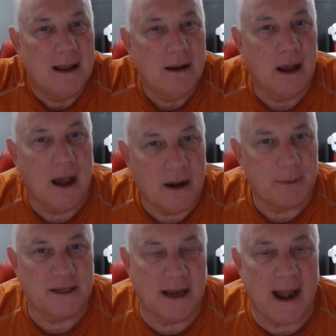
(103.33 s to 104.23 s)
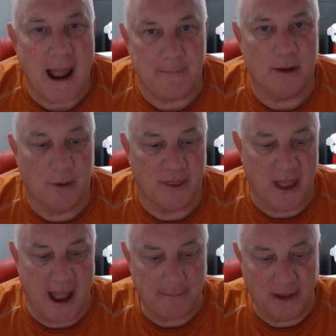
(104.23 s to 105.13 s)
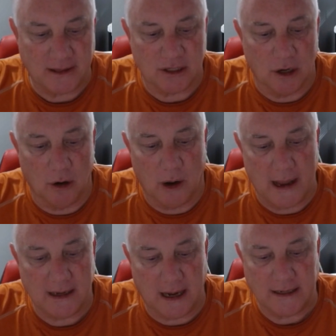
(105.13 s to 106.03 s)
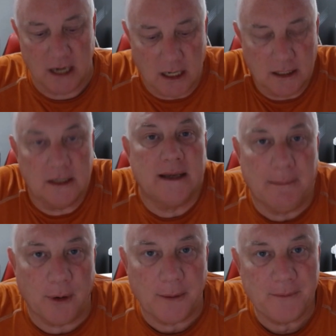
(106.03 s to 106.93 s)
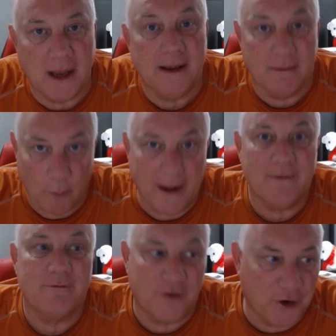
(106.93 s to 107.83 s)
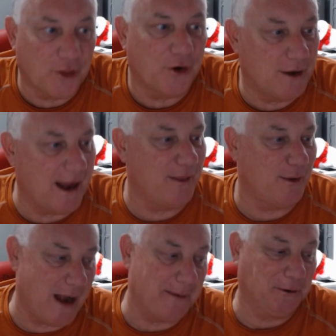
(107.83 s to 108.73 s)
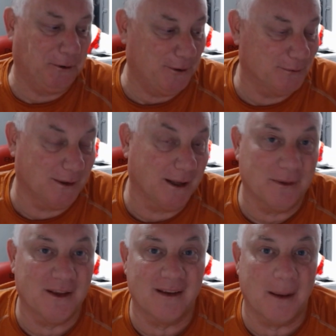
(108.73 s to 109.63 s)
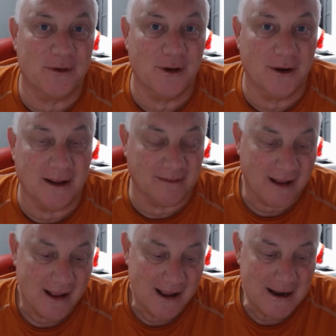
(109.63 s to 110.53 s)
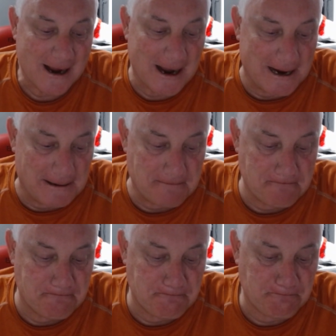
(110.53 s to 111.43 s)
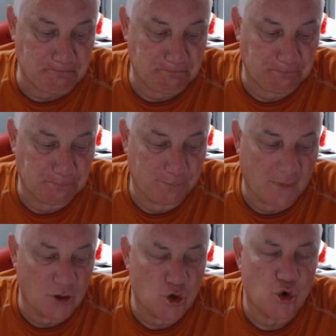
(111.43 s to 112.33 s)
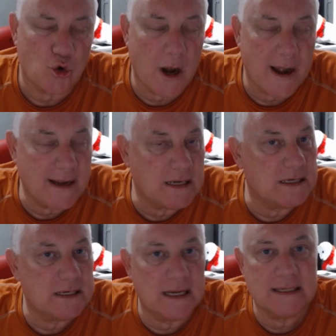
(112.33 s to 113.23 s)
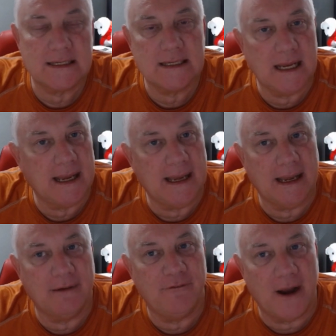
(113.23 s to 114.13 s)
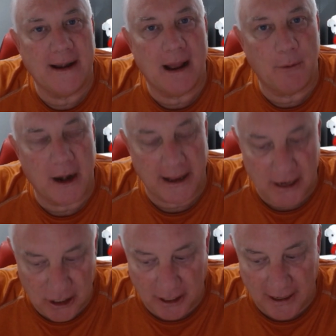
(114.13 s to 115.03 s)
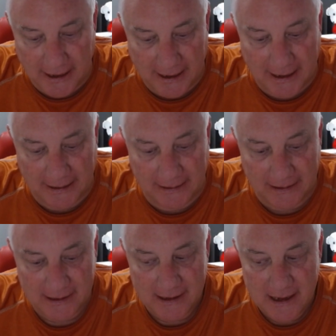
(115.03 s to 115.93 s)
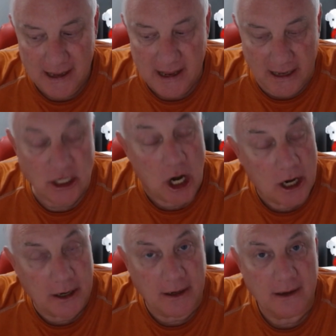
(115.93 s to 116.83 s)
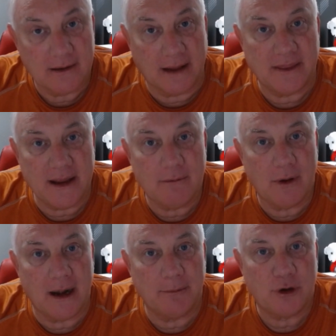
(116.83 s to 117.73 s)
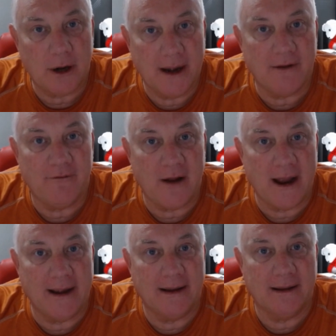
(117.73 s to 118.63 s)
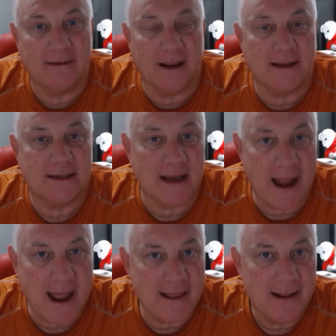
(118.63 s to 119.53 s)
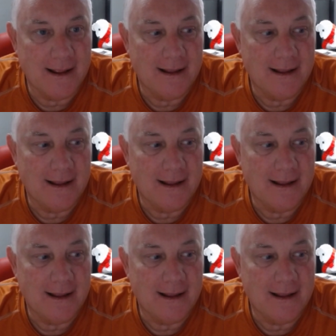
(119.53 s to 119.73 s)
100% happy with that. And so I dug a little deeper and went further down the rabbit hole, really what this episode is. Uh, Trying to just see and find out what I could. And it's hard because I think what I'm trying to find is a stat